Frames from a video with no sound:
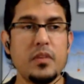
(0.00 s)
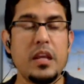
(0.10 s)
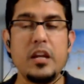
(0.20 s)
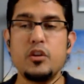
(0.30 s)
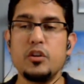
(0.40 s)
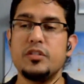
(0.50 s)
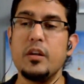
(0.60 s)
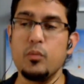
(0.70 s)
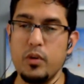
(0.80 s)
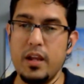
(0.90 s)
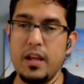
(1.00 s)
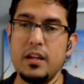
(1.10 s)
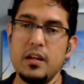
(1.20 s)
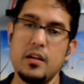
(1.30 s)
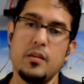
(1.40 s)
interesting
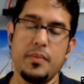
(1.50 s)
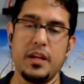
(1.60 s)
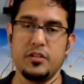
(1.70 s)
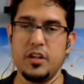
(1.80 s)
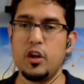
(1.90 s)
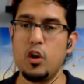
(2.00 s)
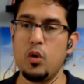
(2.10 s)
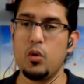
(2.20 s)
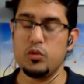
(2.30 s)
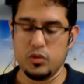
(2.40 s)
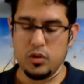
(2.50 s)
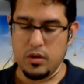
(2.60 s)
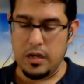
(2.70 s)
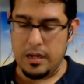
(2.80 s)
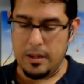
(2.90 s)
read because he goes,
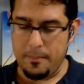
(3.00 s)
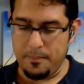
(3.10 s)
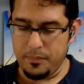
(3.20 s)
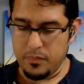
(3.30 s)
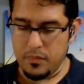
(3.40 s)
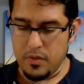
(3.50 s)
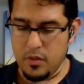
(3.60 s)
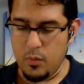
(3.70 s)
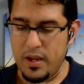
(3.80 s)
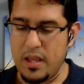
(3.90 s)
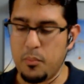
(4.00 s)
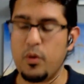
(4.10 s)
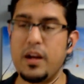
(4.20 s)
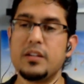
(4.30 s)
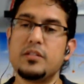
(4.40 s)
the way he
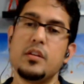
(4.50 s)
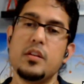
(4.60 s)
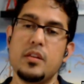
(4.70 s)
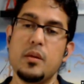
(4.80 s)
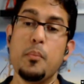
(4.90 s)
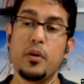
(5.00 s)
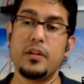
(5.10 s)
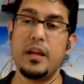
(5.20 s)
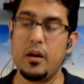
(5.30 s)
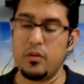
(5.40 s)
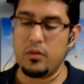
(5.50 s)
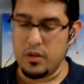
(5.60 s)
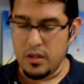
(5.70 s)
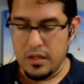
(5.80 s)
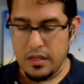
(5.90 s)
breaks the book down,
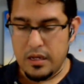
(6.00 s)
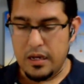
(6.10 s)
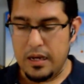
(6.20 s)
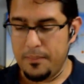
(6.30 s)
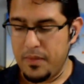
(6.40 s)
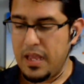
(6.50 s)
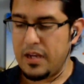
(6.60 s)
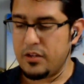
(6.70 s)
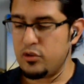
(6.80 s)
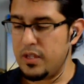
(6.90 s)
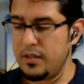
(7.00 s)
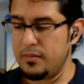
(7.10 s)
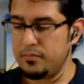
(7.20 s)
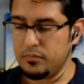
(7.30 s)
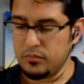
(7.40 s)
he actually
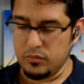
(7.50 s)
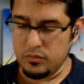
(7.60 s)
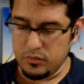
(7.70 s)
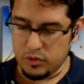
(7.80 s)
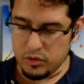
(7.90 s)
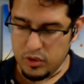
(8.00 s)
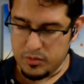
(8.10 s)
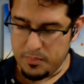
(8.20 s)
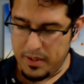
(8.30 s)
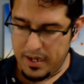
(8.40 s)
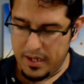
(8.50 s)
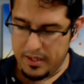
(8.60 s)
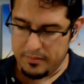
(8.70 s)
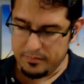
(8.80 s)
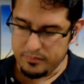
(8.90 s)
starts
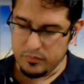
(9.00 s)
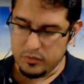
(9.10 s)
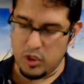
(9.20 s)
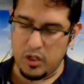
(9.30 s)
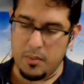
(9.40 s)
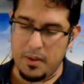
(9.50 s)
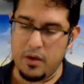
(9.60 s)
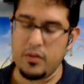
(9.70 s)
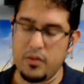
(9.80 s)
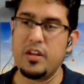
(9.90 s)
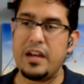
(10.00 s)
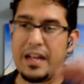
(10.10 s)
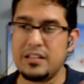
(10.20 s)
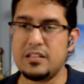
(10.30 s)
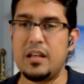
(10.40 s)
by talking about the
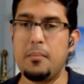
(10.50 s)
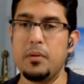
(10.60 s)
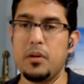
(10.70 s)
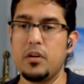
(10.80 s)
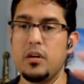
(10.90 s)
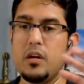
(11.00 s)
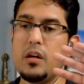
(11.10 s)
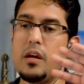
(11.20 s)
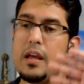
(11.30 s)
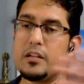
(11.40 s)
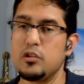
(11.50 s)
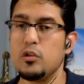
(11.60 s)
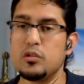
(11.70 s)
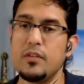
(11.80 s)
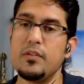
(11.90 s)
Knights Templar
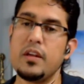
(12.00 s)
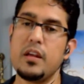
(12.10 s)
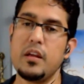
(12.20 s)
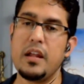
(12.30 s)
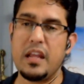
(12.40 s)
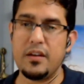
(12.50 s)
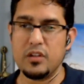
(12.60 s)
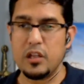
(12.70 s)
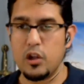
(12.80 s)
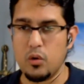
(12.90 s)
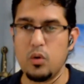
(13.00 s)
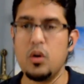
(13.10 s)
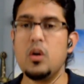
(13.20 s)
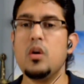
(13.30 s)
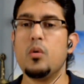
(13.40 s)
exclusively and gives a little
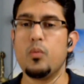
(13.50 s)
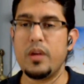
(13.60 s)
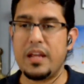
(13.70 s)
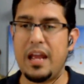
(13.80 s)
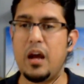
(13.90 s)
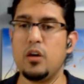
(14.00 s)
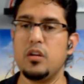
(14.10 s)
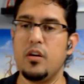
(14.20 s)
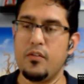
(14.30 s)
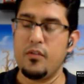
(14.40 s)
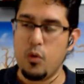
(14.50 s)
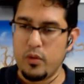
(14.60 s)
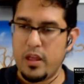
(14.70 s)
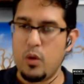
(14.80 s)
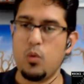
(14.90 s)
recount of who
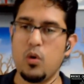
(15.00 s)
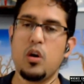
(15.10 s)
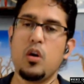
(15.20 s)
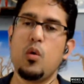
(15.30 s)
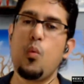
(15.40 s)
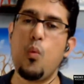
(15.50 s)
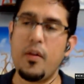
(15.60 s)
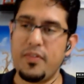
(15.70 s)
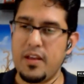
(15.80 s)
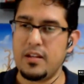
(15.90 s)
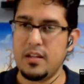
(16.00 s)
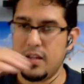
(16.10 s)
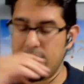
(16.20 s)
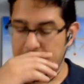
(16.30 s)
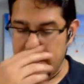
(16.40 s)
they were, what they
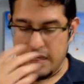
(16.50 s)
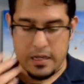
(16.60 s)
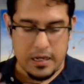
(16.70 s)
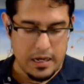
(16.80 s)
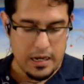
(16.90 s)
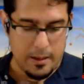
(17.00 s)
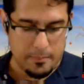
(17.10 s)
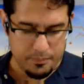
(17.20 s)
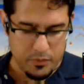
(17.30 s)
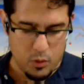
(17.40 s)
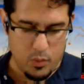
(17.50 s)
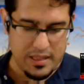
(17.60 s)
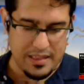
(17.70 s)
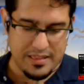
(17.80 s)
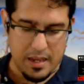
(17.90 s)
did, the way
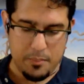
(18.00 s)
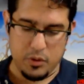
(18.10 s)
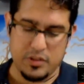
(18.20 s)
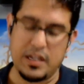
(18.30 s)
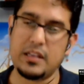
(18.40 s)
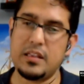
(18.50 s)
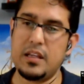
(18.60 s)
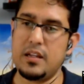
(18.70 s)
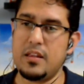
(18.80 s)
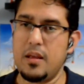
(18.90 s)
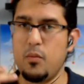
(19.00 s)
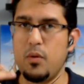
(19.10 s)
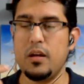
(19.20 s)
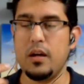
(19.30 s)
that they protected, the way